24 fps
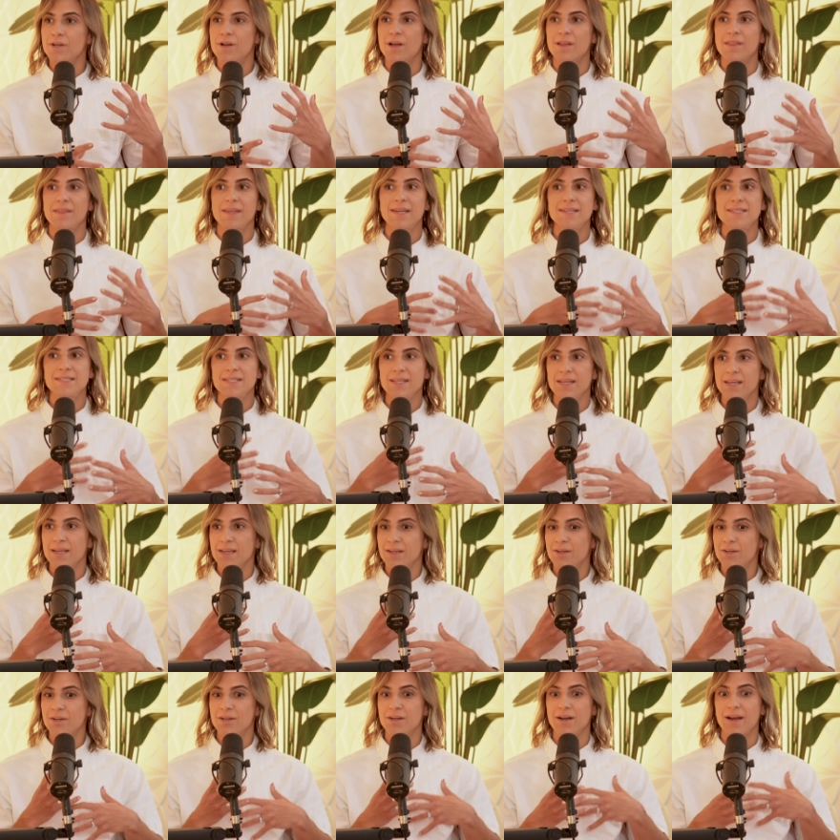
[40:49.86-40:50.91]
or
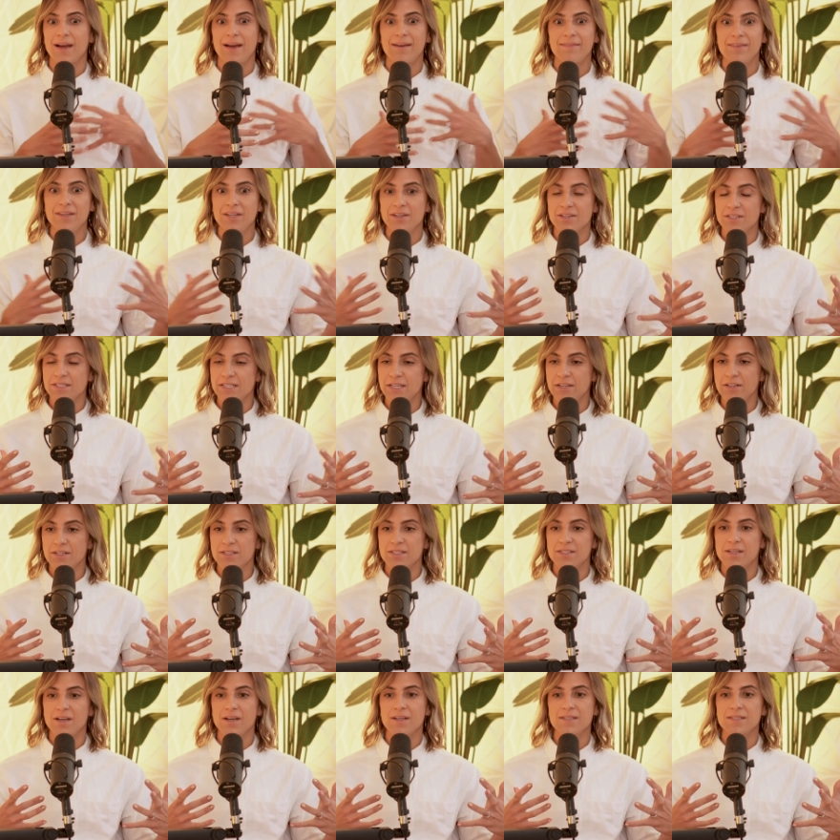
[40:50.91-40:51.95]
authentic or having your
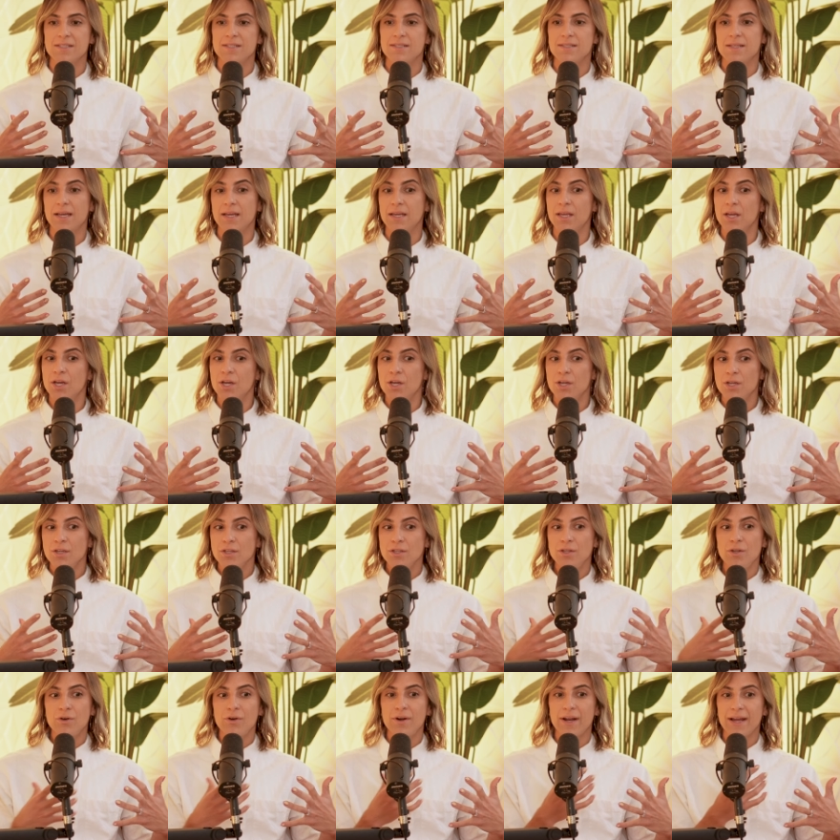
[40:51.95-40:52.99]
secret sauce is like,
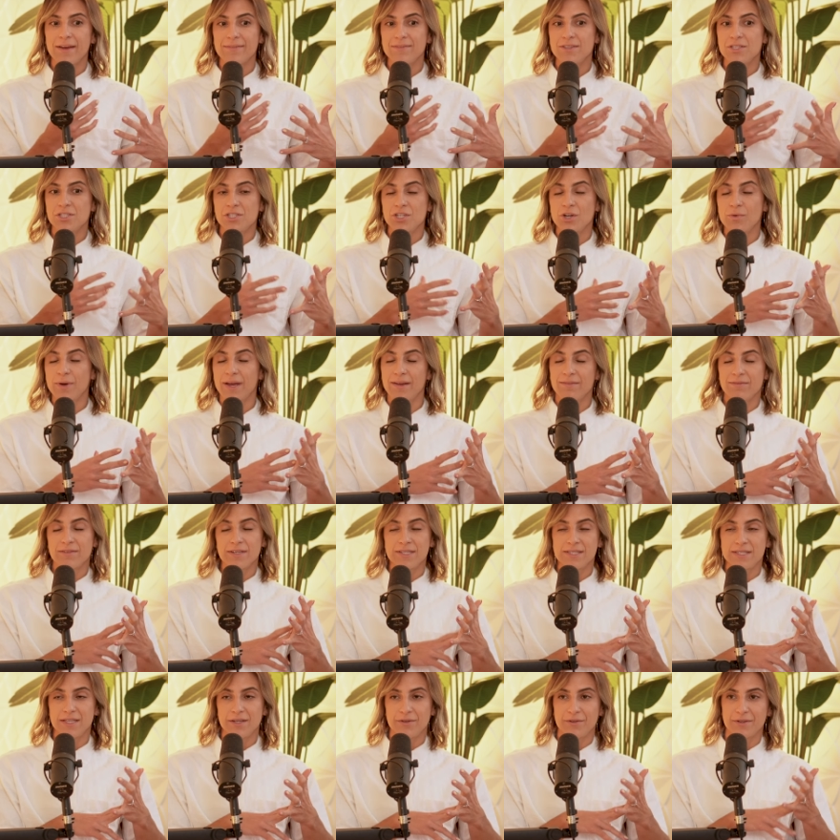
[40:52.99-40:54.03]
you don't have to show
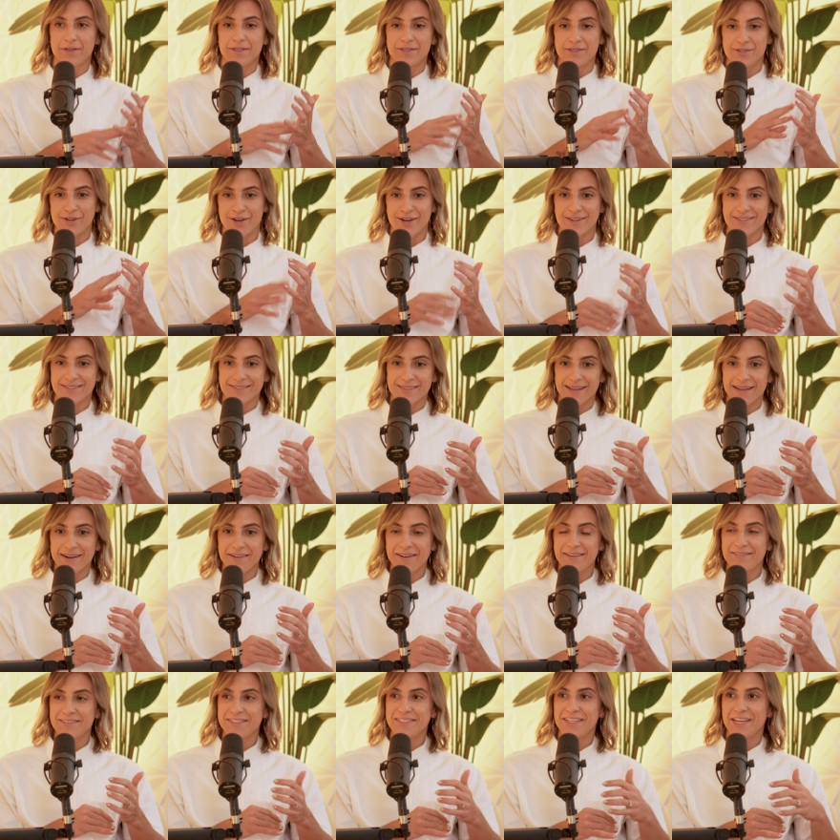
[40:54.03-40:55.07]
every secret sauce. I
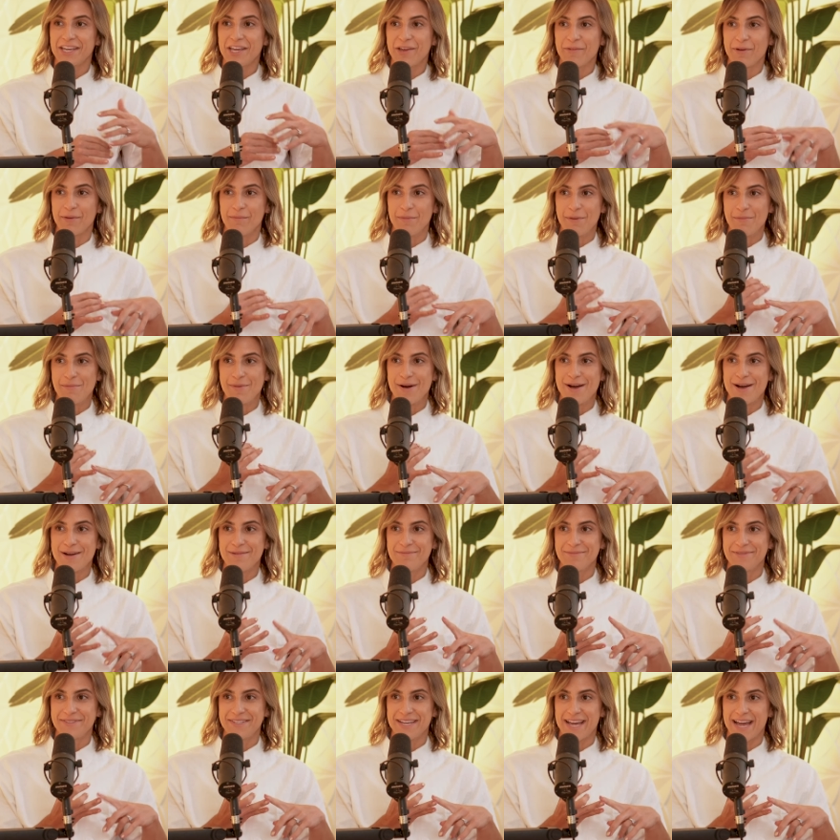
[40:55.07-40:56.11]
don't have to tell you about my
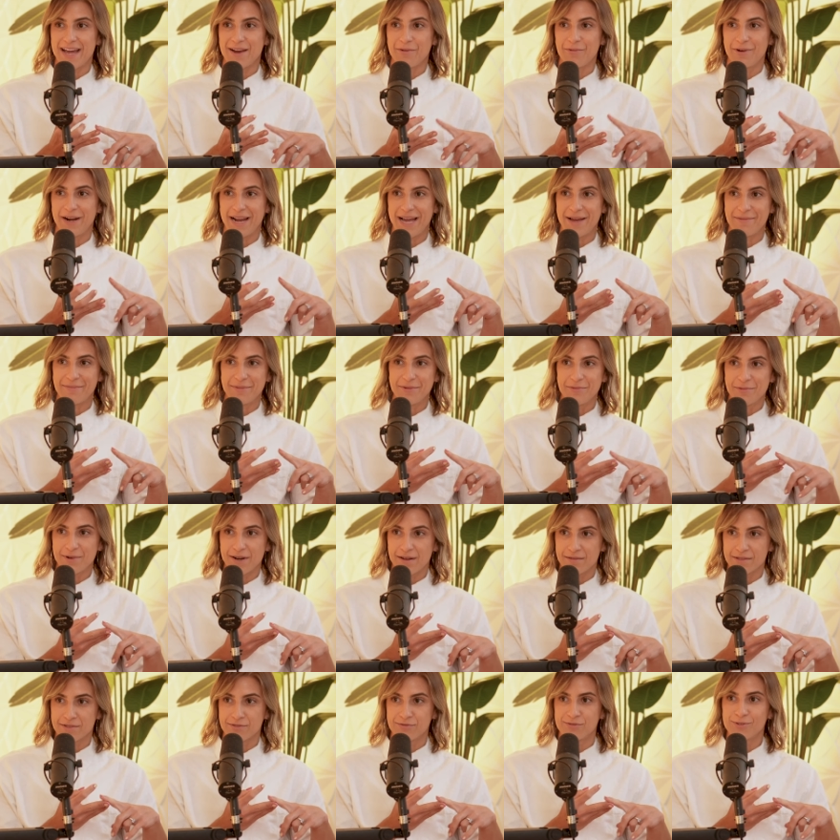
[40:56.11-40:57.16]
mom, dad, what happened when
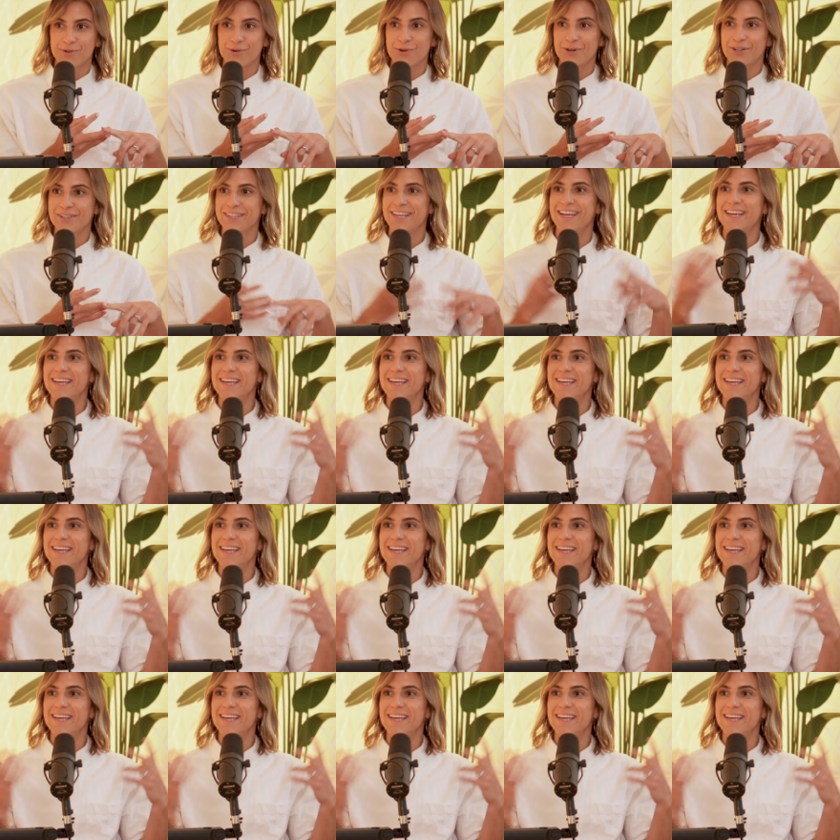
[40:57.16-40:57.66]
I was four.